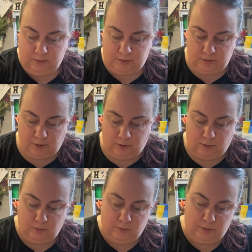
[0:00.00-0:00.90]

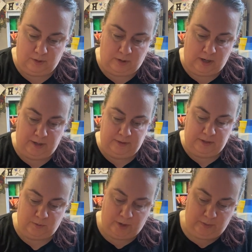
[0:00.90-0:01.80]
So
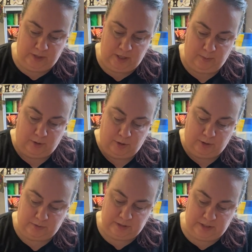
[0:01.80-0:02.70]
that's why we keep our
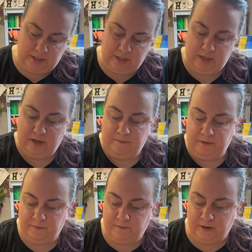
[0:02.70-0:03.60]
coats thin. If
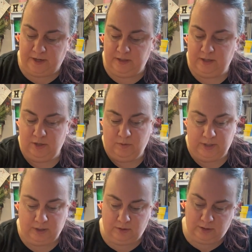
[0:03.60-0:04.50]
you find that you
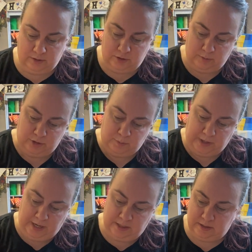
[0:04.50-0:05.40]
get a little too much
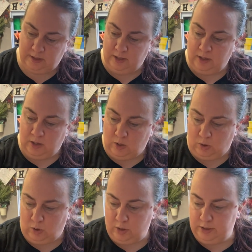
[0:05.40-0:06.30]
paint
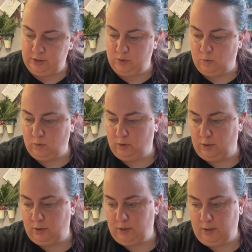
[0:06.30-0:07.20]
on
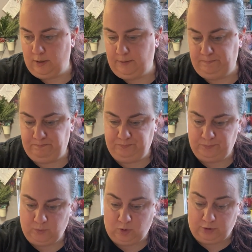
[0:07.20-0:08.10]
your
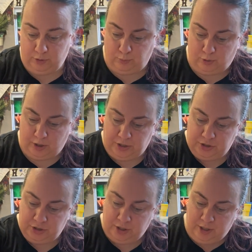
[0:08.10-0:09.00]

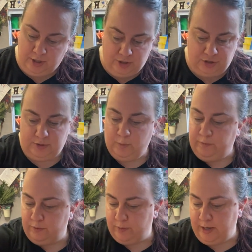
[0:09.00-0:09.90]
brush, just
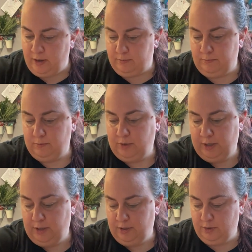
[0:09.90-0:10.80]
move it around,
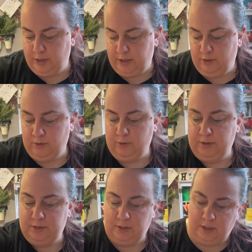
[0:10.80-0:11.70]
okay? You kind of
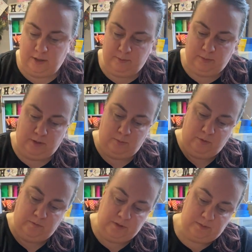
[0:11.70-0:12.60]
notice that I'm like
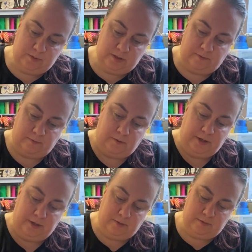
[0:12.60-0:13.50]
moving some stuff
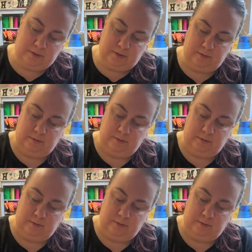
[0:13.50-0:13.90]
around,